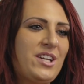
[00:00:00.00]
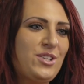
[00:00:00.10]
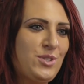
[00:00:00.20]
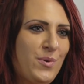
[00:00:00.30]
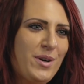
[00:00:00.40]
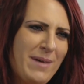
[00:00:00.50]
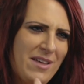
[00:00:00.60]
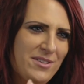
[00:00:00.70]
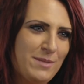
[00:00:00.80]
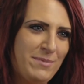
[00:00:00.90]
can talk
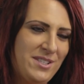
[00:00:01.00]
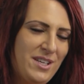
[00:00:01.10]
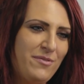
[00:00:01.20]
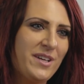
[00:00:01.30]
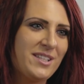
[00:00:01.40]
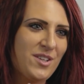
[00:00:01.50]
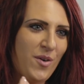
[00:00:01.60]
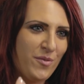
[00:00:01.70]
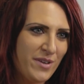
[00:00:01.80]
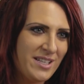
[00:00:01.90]
about the specifics
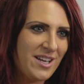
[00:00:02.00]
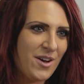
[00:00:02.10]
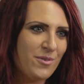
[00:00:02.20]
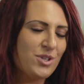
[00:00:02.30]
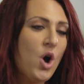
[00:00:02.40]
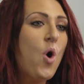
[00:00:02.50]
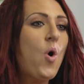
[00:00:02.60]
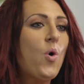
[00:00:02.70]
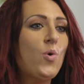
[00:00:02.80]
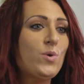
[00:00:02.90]
of videos
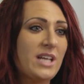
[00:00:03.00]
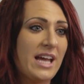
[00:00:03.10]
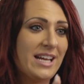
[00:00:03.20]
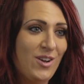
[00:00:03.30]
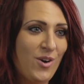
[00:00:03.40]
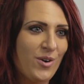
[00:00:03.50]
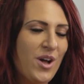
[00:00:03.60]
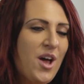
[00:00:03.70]
all day long.